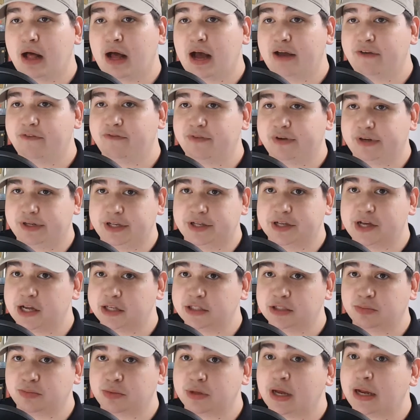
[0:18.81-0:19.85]
I finally got
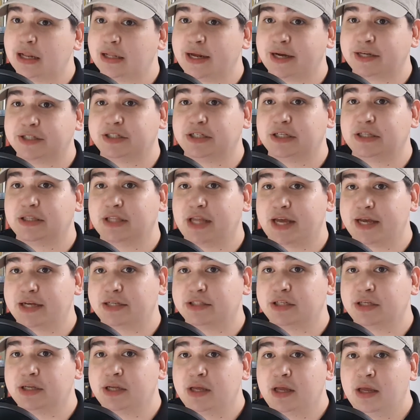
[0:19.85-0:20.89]
something I actually
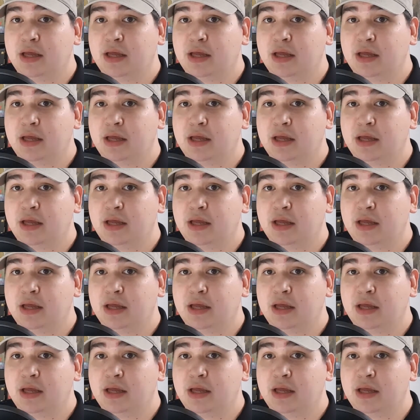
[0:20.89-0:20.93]
liked.